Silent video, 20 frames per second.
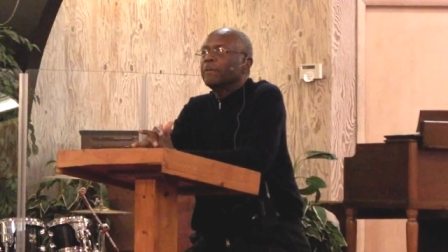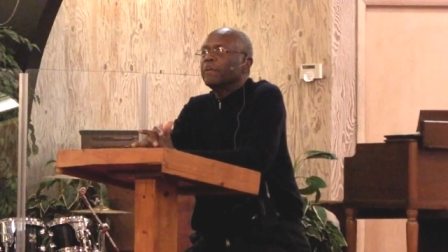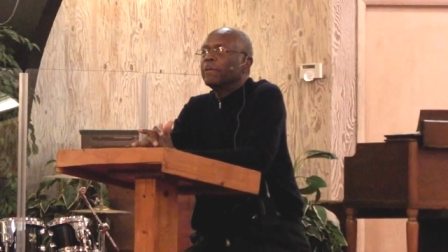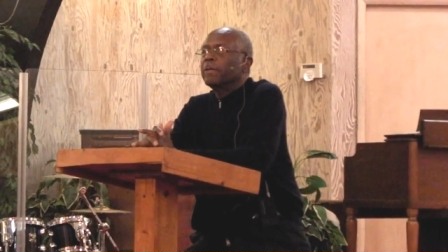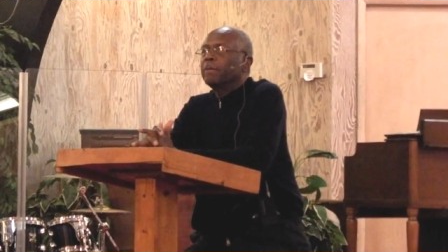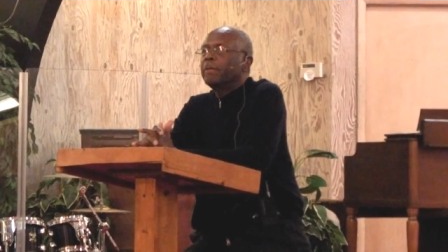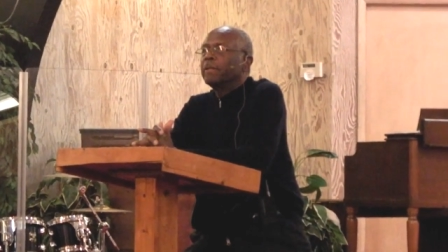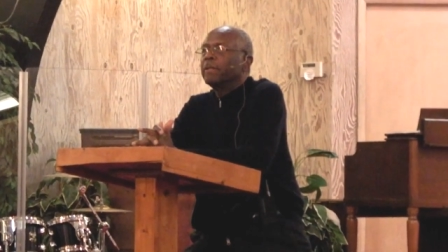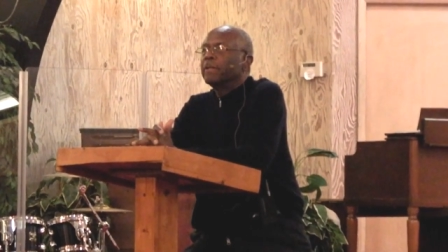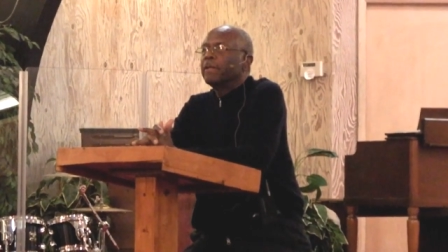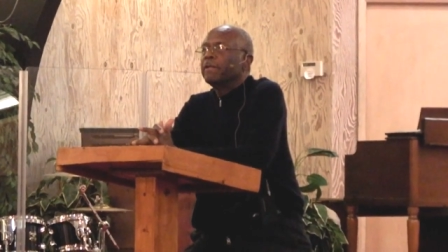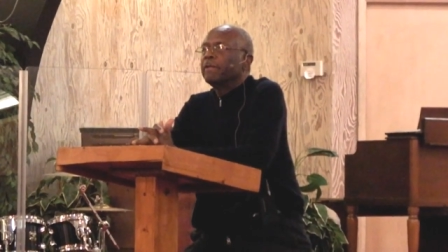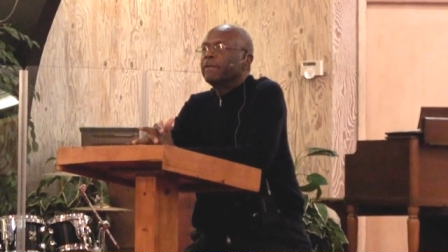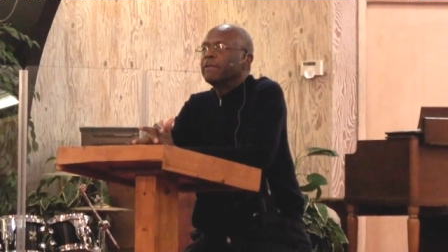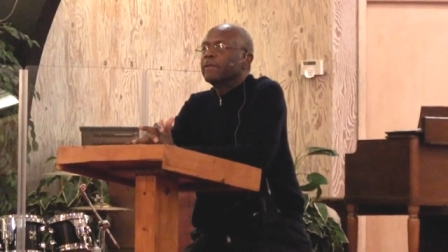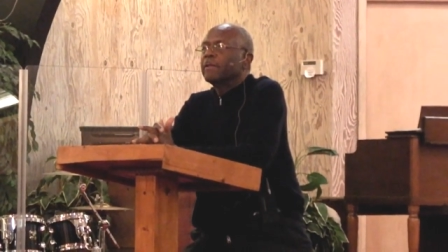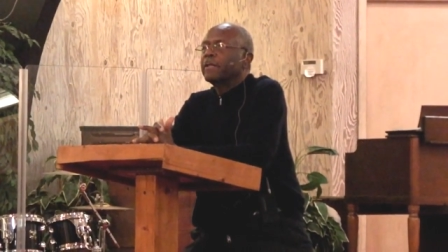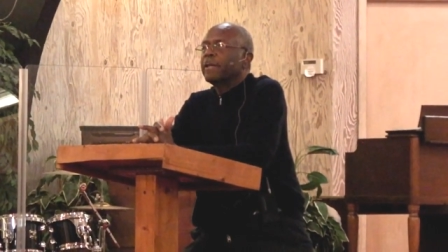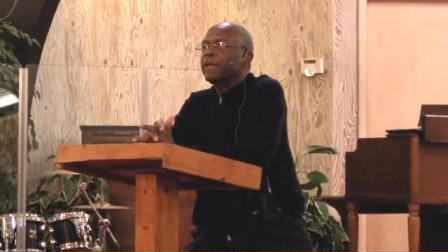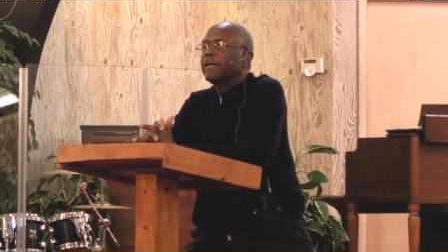We've been
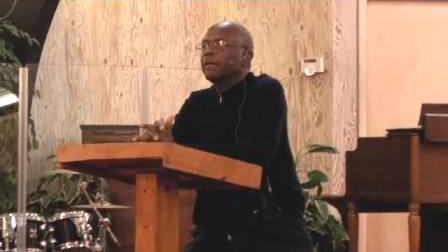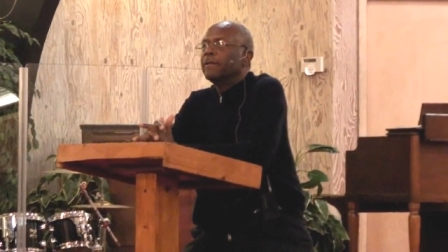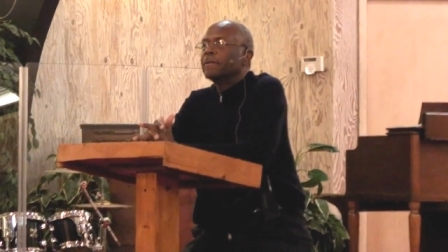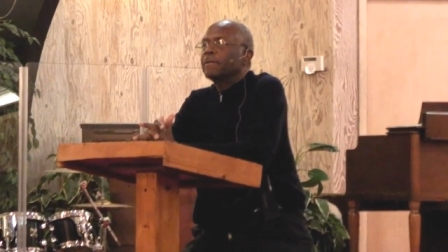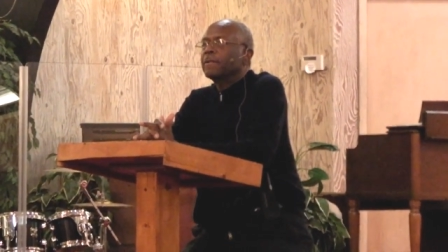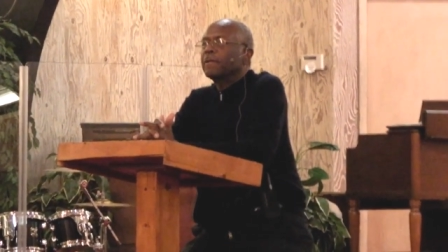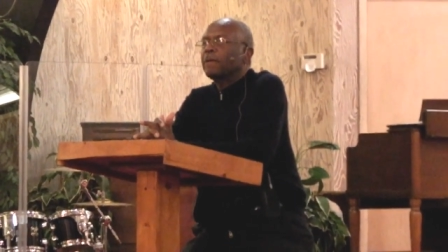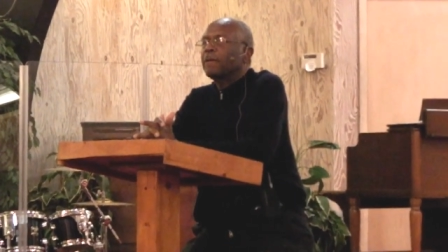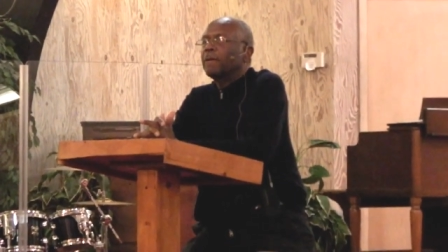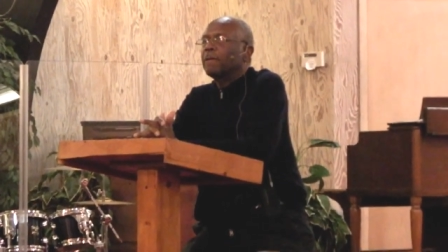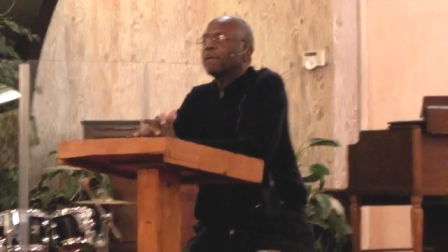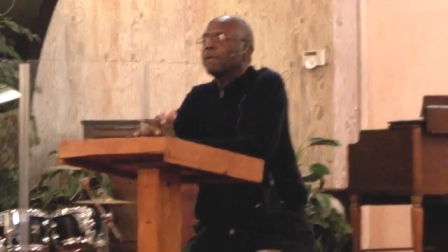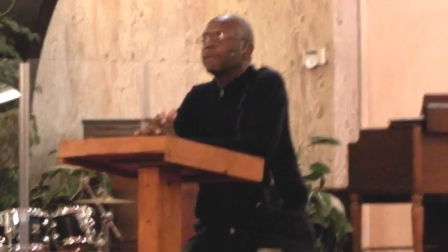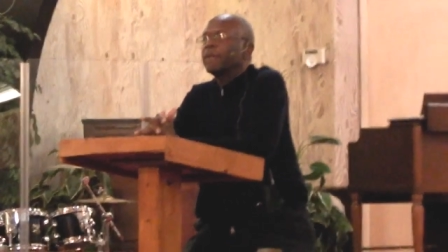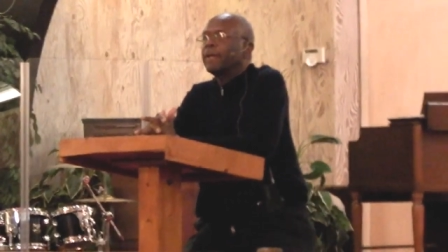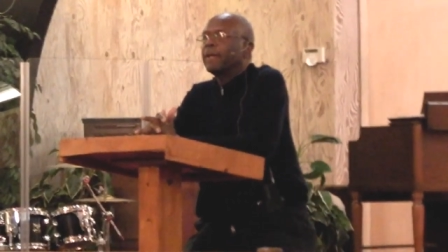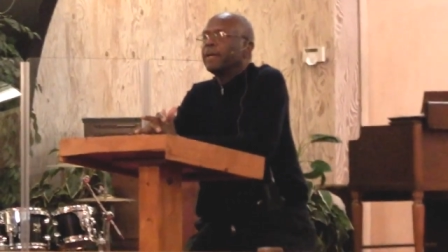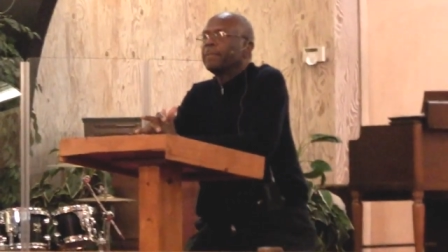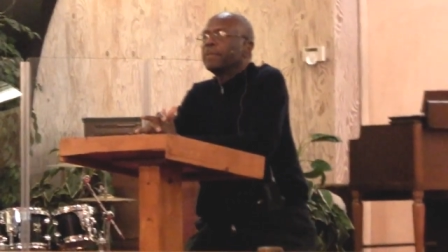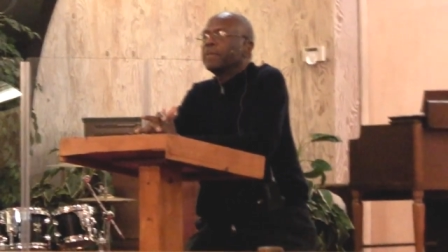given talents. And all of
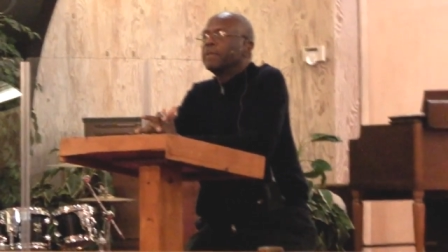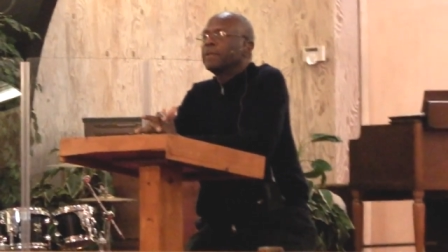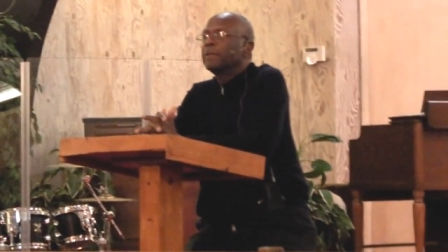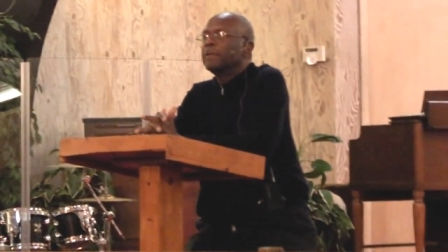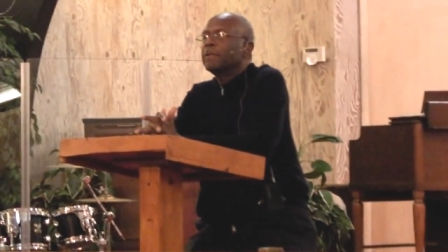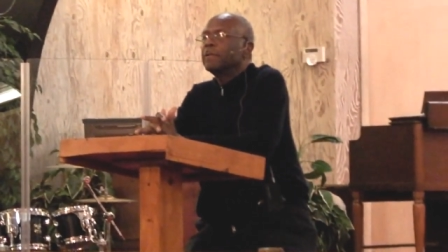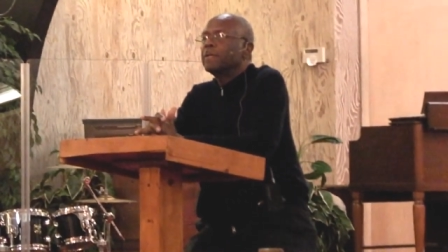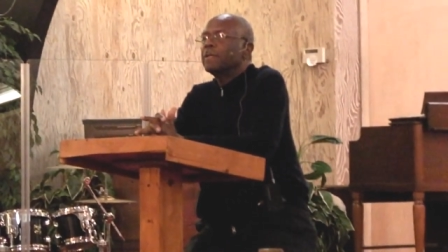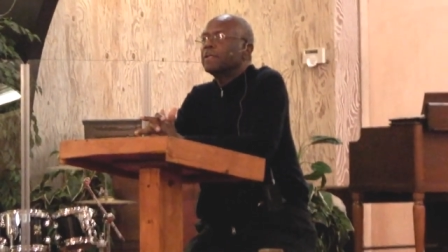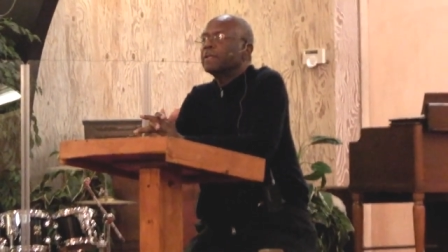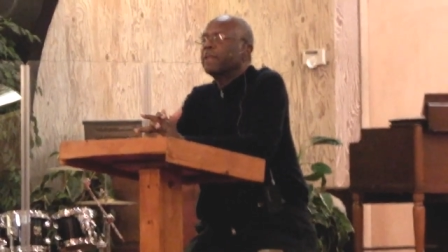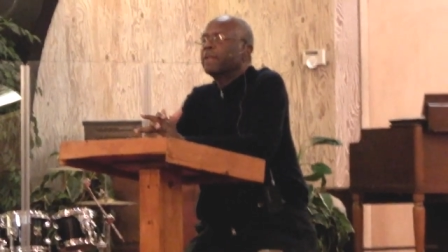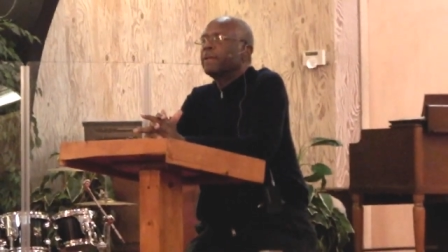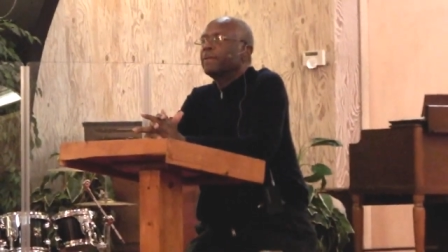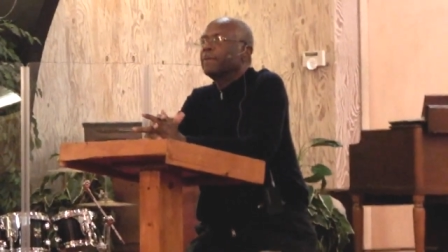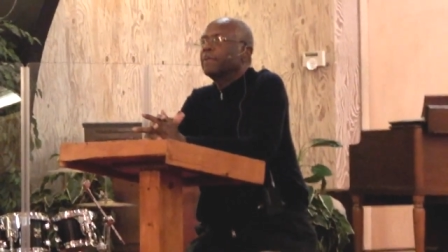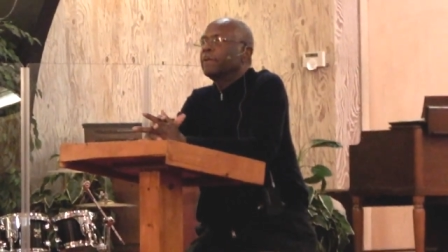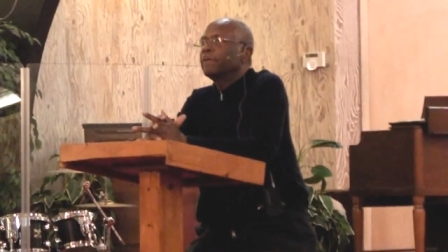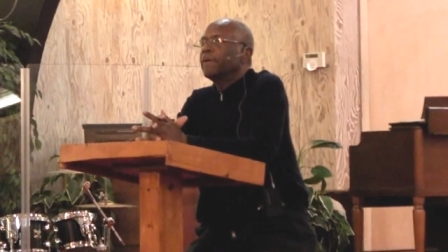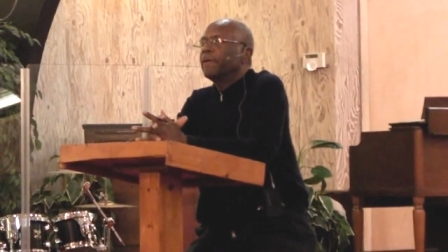the opportunities
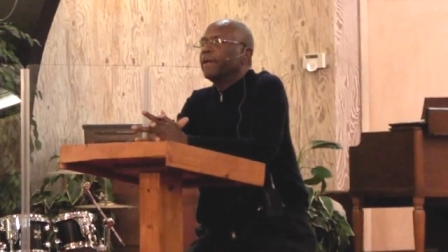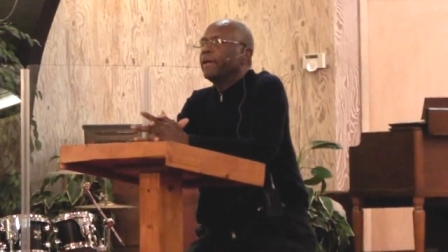that we've